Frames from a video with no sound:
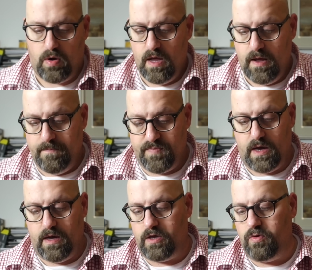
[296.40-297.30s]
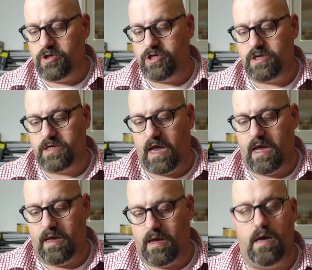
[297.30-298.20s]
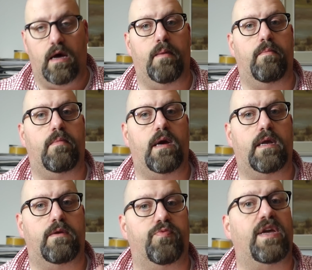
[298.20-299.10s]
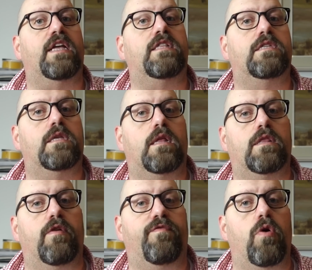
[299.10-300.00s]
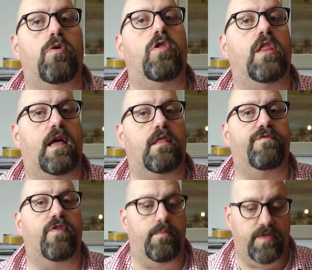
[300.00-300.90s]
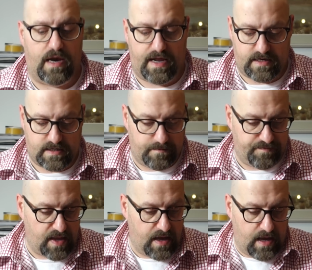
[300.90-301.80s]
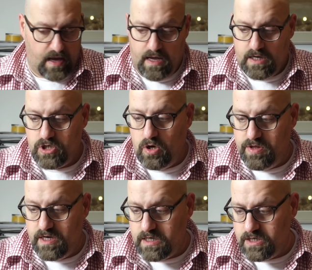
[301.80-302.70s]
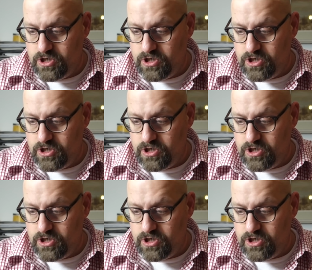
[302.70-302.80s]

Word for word: so uh, you would just say um, it reads the focal length from the lens so this is